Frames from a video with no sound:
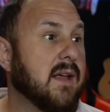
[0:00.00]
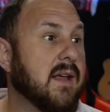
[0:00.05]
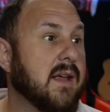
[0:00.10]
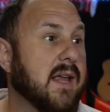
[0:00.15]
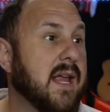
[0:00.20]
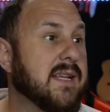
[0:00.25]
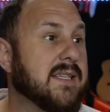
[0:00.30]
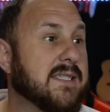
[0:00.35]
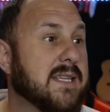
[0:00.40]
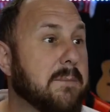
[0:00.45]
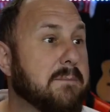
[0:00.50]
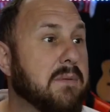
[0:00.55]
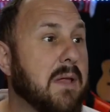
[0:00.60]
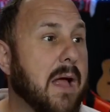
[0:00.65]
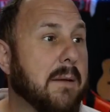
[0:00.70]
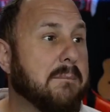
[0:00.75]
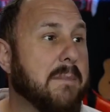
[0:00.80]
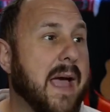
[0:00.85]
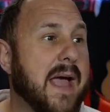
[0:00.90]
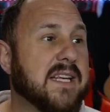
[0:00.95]
He had
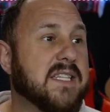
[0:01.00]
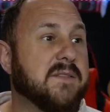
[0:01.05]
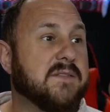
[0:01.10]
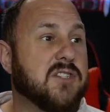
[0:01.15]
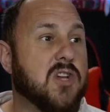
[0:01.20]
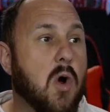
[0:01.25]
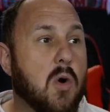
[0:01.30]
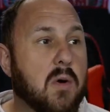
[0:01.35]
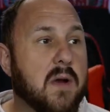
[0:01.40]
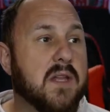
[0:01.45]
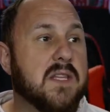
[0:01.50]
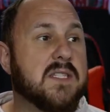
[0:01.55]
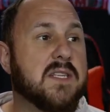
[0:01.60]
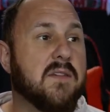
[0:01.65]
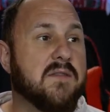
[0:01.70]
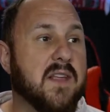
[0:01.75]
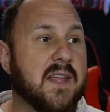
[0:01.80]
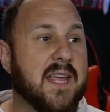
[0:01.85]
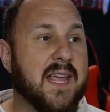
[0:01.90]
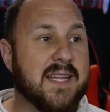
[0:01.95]
Ziploc bags of tokens
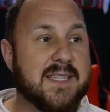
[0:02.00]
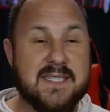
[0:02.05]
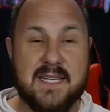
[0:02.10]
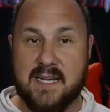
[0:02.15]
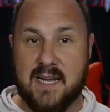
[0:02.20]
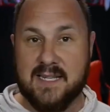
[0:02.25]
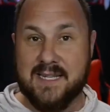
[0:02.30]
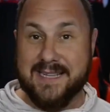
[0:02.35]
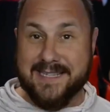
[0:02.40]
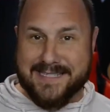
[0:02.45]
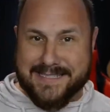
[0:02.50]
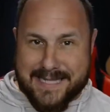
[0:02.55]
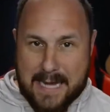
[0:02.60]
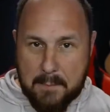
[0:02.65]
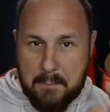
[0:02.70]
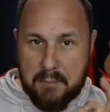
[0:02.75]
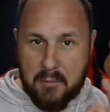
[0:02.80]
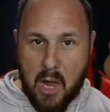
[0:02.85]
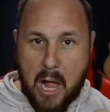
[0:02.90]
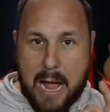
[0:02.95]
of the kids in it.
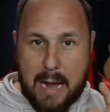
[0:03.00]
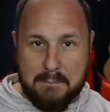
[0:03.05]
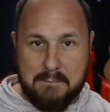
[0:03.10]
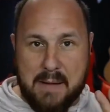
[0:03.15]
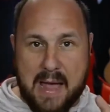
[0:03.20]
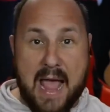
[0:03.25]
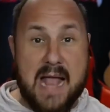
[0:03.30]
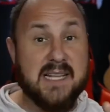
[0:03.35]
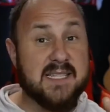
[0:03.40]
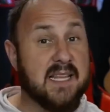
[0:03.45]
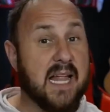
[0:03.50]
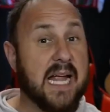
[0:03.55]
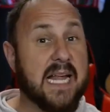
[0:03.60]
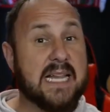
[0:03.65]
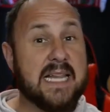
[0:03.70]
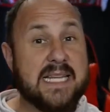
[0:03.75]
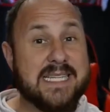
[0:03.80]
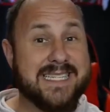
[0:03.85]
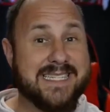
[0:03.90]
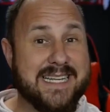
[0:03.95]
Ziploc bags,
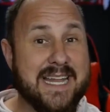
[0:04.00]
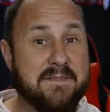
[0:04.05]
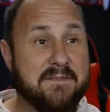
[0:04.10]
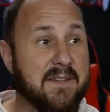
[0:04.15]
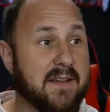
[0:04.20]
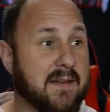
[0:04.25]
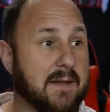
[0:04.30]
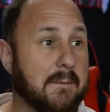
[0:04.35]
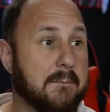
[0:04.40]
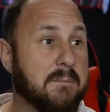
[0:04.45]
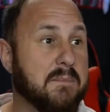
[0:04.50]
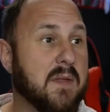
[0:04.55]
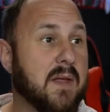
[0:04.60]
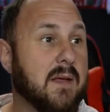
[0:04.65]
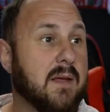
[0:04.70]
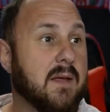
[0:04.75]
likely sniffing them.